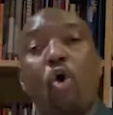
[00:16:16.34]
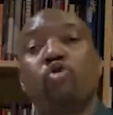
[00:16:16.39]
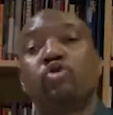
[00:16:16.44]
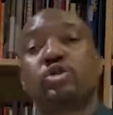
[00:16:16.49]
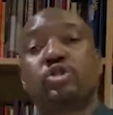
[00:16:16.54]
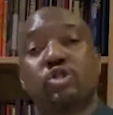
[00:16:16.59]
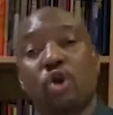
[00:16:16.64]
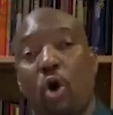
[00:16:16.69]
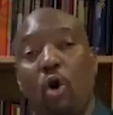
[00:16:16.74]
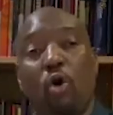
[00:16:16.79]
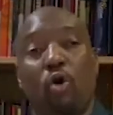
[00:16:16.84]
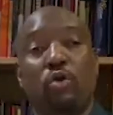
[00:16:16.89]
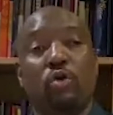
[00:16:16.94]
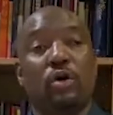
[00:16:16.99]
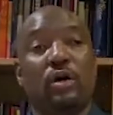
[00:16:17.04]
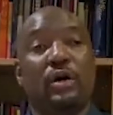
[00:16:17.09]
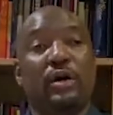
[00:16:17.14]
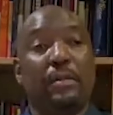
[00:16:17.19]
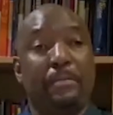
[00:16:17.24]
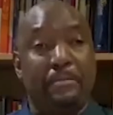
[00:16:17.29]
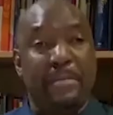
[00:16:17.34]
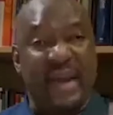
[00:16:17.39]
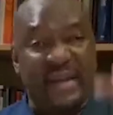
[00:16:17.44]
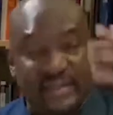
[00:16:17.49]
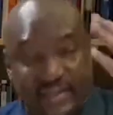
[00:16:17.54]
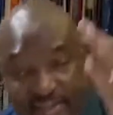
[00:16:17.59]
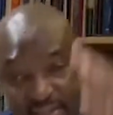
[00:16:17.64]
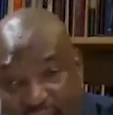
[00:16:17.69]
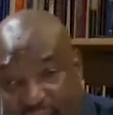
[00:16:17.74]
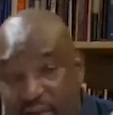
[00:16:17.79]
Also,
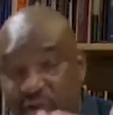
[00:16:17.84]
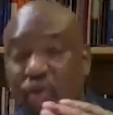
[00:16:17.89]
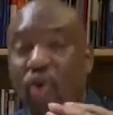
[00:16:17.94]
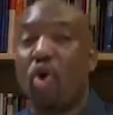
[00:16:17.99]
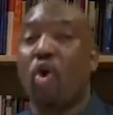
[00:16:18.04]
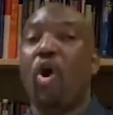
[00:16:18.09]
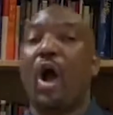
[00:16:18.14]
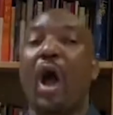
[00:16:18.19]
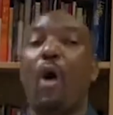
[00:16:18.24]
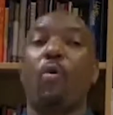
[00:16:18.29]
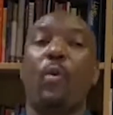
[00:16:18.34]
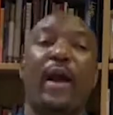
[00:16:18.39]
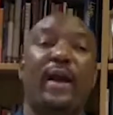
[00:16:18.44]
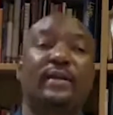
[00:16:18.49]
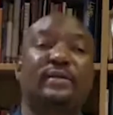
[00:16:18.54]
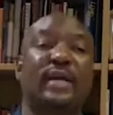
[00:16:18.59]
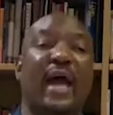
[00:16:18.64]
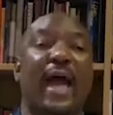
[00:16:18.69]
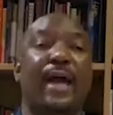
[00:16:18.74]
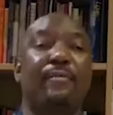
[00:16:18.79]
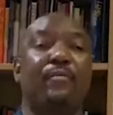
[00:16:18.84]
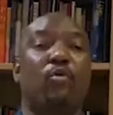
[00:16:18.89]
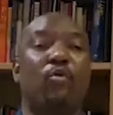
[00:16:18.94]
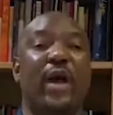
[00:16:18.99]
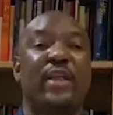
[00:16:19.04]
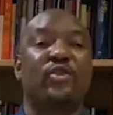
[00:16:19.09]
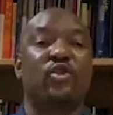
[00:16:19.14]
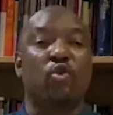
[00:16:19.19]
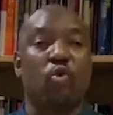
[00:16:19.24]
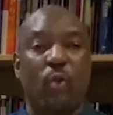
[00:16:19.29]
maintain your awake
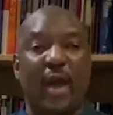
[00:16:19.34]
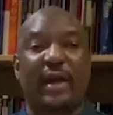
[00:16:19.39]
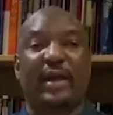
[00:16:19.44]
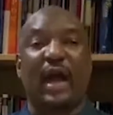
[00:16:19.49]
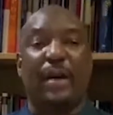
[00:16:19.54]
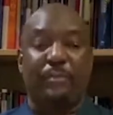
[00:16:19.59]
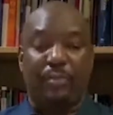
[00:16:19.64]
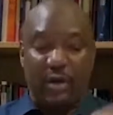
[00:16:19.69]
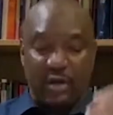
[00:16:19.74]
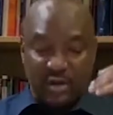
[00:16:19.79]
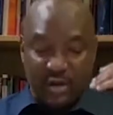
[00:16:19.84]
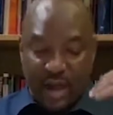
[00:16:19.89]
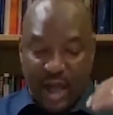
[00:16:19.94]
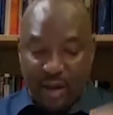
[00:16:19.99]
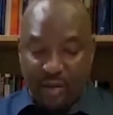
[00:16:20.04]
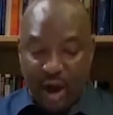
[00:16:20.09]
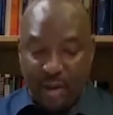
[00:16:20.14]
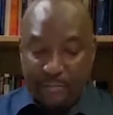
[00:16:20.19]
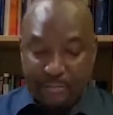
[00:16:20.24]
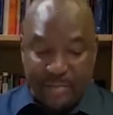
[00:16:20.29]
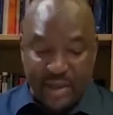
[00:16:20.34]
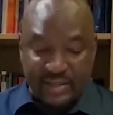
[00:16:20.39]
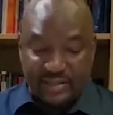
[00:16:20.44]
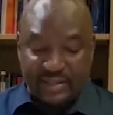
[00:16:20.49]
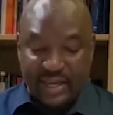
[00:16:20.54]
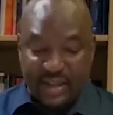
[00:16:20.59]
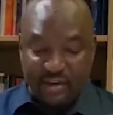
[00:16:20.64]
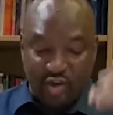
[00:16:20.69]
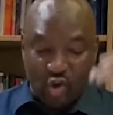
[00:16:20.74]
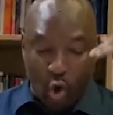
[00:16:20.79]
time. When you wake up,
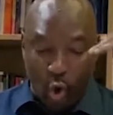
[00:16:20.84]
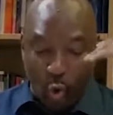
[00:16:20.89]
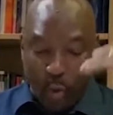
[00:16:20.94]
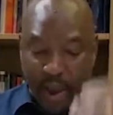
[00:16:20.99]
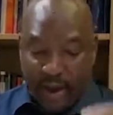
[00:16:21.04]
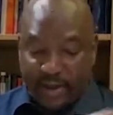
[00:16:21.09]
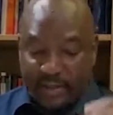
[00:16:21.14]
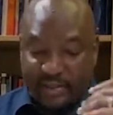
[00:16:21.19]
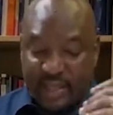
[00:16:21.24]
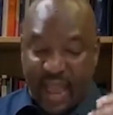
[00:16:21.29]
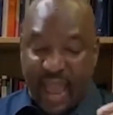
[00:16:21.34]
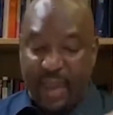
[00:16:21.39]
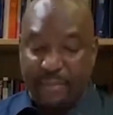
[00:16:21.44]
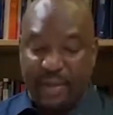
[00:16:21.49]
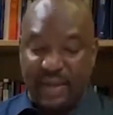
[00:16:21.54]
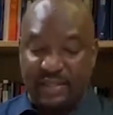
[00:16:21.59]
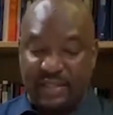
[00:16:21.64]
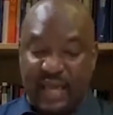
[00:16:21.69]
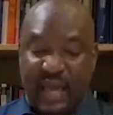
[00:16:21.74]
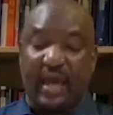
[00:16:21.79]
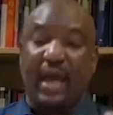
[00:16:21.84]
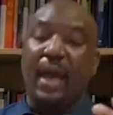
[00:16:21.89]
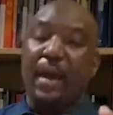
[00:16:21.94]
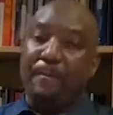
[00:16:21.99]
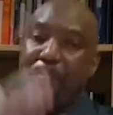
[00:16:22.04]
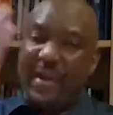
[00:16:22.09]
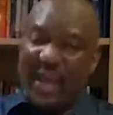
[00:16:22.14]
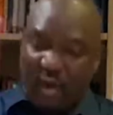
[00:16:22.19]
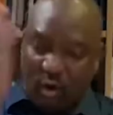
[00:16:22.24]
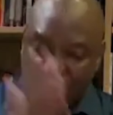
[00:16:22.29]
maintain your wake time and
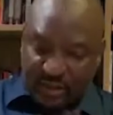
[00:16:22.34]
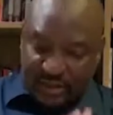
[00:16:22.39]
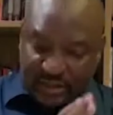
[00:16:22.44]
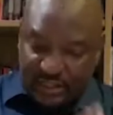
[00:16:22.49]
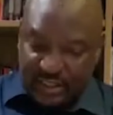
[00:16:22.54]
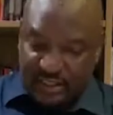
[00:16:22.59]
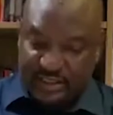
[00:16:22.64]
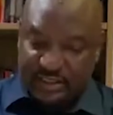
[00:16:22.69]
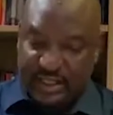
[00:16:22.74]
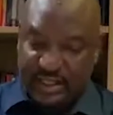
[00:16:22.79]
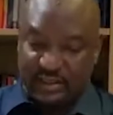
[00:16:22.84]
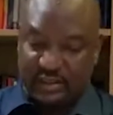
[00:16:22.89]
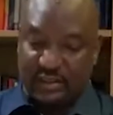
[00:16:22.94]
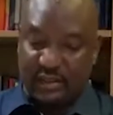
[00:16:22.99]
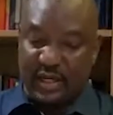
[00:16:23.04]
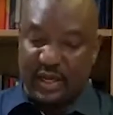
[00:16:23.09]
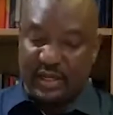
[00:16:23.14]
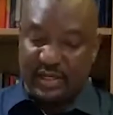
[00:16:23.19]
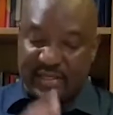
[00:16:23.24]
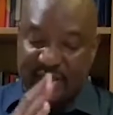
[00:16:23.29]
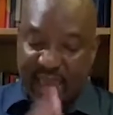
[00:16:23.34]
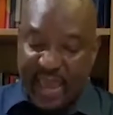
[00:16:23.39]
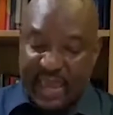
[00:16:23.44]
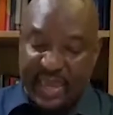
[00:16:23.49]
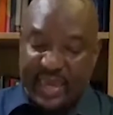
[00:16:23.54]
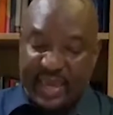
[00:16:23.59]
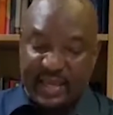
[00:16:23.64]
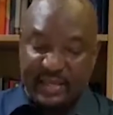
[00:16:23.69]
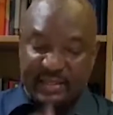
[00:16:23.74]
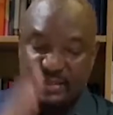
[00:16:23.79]
be consistent.
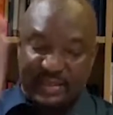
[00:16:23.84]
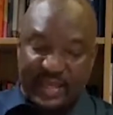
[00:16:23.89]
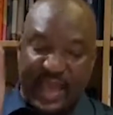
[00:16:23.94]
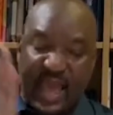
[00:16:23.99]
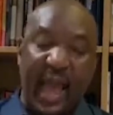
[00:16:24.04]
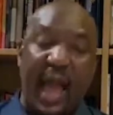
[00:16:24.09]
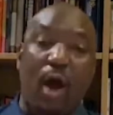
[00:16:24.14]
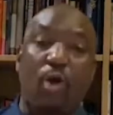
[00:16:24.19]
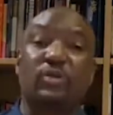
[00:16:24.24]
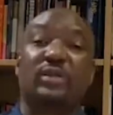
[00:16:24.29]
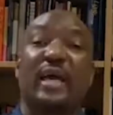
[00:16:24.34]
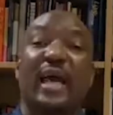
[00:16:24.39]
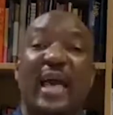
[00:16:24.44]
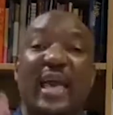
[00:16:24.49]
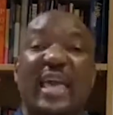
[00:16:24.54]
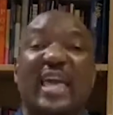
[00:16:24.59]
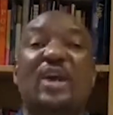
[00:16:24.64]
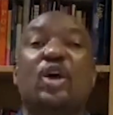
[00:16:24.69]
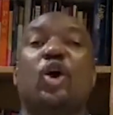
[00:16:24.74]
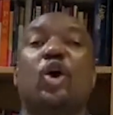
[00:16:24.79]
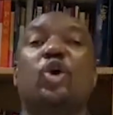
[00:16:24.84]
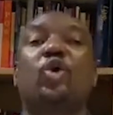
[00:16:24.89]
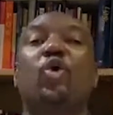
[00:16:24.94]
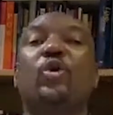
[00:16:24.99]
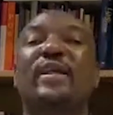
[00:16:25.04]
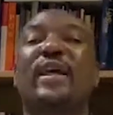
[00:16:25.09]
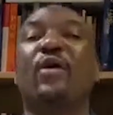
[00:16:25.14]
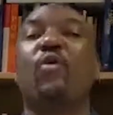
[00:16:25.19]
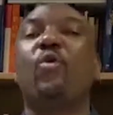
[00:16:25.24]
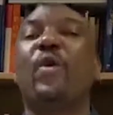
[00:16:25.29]
Day in, day out,
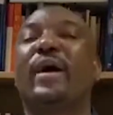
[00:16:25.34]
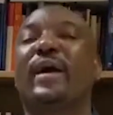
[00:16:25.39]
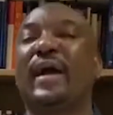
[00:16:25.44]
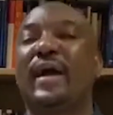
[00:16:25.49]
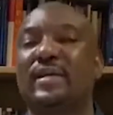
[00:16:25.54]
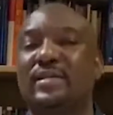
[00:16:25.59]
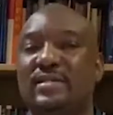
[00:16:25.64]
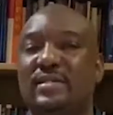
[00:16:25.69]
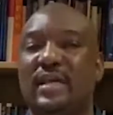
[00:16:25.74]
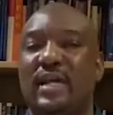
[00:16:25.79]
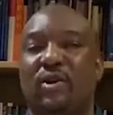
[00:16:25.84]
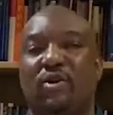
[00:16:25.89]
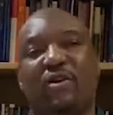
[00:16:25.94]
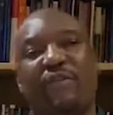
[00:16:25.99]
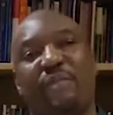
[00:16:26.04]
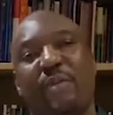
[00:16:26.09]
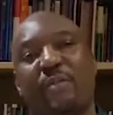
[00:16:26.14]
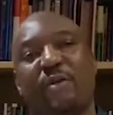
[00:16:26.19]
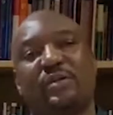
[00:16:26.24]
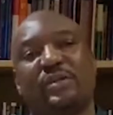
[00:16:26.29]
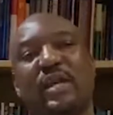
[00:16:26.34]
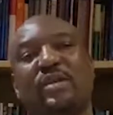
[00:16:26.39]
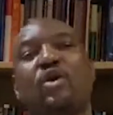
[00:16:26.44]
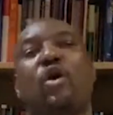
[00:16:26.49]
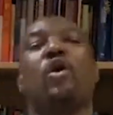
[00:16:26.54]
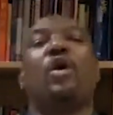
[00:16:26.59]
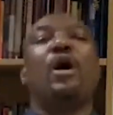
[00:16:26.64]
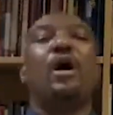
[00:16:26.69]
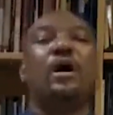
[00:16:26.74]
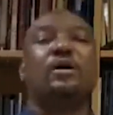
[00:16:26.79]
including weekends. A lot of people
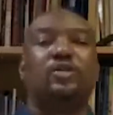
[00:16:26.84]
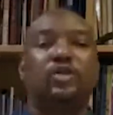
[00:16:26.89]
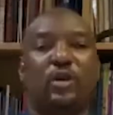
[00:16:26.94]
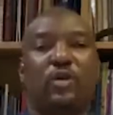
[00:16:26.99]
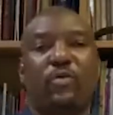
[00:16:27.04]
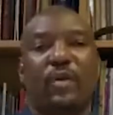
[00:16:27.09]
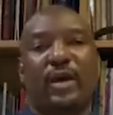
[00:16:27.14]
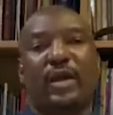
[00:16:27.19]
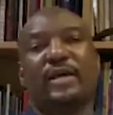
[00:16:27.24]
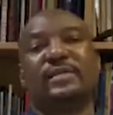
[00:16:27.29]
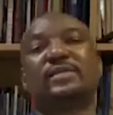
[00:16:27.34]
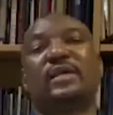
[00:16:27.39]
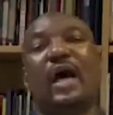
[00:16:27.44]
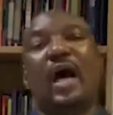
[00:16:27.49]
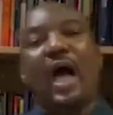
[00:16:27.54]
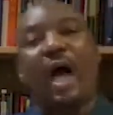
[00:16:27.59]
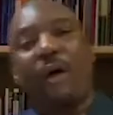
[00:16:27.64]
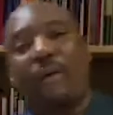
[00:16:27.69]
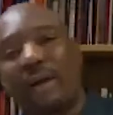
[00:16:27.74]
say, no, during weekends,